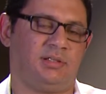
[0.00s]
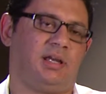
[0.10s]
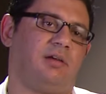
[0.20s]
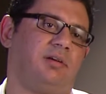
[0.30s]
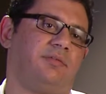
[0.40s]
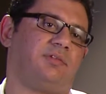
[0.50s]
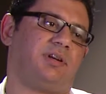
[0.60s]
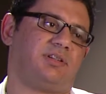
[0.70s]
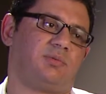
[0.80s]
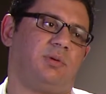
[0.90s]
However,
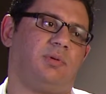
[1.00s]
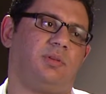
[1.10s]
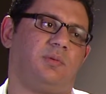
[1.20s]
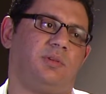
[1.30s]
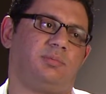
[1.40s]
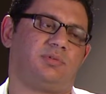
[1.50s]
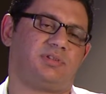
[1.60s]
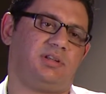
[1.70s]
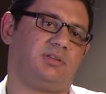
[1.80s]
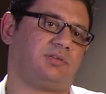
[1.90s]
as we went through the
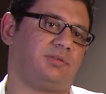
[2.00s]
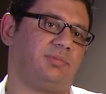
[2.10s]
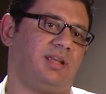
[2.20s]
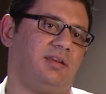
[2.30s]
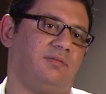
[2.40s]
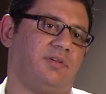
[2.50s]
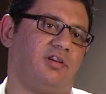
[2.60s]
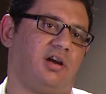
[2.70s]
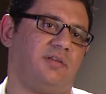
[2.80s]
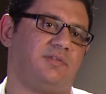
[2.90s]
procedure, it became very
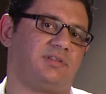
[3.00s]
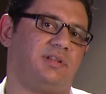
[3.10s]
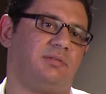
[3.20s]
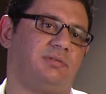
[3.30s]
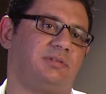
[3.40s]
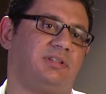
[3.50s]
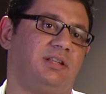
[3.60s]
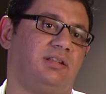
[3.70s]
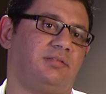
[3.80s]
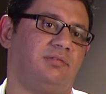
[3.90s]
obvious that we were
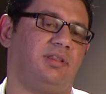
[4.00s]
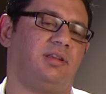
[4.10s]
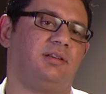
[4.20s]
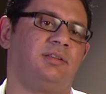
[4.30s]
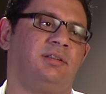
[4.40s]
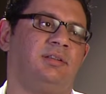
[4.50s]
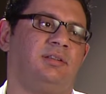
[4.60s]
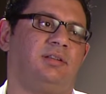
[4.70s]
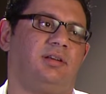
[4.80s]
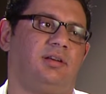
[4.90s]
dealing with a,
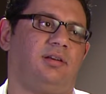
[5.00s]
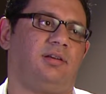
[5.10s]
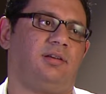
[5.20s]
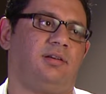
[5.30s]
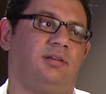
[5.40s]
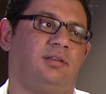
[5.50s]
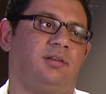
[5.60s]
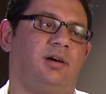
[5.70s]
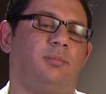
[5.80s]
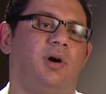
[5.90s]

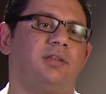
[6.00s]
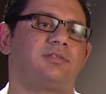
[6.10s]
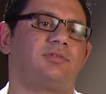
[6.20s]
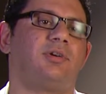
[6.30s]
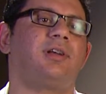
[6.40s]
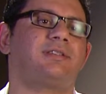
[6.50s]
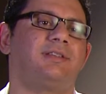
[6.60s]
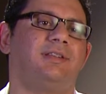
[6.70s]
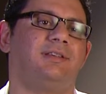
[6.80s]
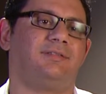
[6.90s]
a
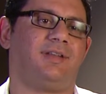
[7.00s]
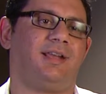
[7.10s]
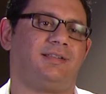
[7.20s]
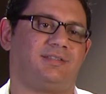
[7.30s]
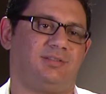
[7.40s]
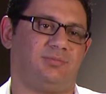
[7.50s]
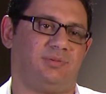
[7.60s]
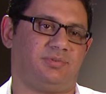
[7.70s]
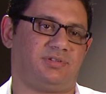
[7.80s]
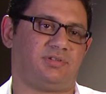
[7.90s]
monstrosity of calcium
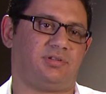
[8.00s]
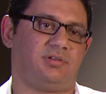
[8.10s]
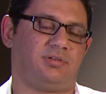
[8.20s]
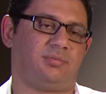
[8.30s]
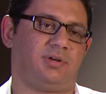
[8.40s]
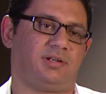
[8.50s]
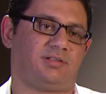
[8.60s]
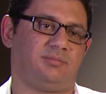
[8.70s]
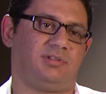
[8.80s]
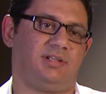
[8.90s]
deposition in her
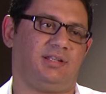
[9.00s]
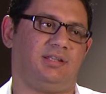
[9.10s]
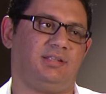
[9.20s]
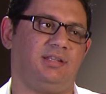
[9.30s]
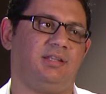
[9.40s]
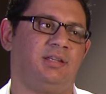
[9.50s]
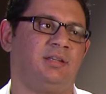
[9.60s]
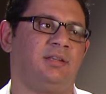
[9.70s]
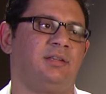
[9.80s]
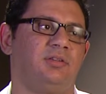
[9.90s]
proximal L A D.
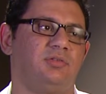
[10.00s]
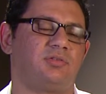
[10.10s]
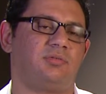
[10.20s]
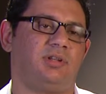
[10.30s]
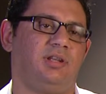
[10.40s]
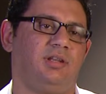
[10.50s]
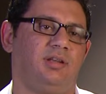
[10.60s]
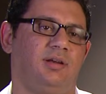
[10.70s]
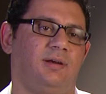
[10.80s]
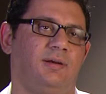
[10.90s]
Usually,
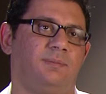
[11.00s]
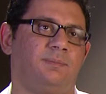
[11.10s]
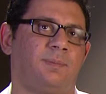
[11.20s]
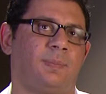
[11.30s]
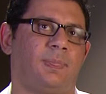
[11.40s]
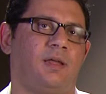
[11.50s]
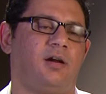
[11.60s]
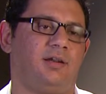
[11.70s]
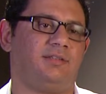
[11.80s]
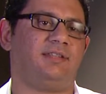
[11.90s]
um,
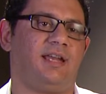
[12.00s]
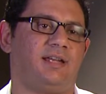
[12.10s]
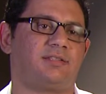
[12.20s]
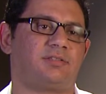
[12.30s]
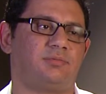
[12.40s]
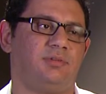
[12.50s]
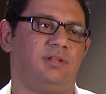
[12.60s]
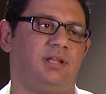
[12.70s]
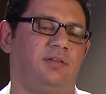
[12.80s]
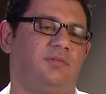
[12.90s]
heart attacks,
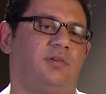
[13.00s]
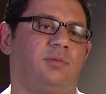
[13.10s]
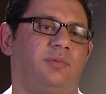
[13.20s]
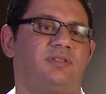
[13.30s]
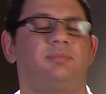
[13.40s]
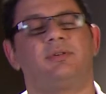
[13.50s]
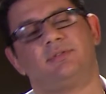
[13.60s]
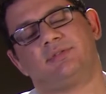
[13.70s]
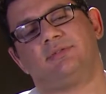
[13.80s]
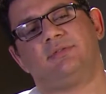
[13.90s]
when they form, that's
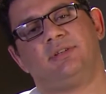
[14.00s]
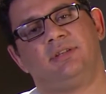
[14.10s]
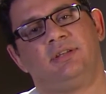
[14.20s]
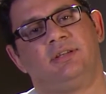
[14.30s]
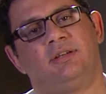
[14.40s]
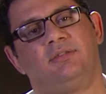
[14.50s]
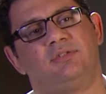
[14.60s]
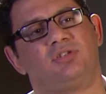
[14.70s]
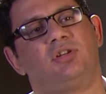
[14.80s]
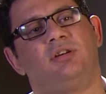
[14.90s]
because of a, of
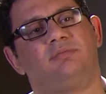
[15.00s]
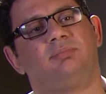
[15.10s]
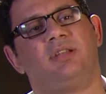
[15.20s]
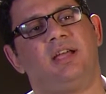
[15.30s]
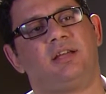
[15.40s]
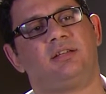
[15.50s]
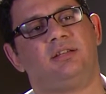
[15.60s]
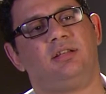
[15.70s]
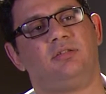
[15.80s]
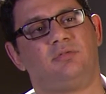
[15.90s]
a soft plaque
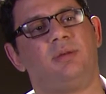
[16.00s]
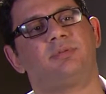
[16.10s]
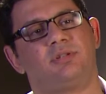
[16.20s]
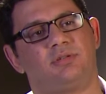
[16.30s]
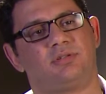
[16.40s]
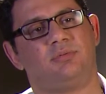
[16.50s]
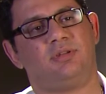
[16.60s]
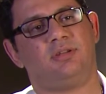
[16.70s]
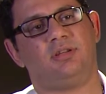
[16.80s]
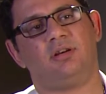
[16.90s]
that ruptures
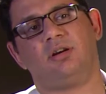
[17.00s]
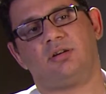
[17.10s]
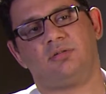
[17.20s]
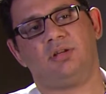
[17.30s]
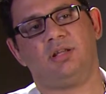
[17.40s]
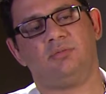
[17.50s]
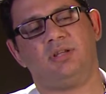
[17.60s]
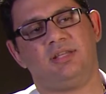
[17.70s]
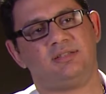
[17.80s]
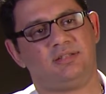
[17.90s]
within the artery, and we
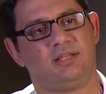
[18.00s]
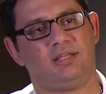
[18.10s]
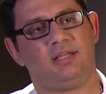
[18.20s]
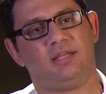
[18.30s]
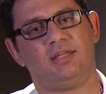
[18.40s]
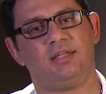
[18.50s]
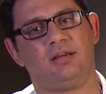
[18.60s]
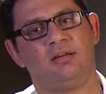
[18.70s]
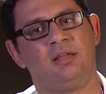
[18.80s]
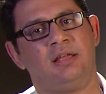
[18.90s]
easily can get in there.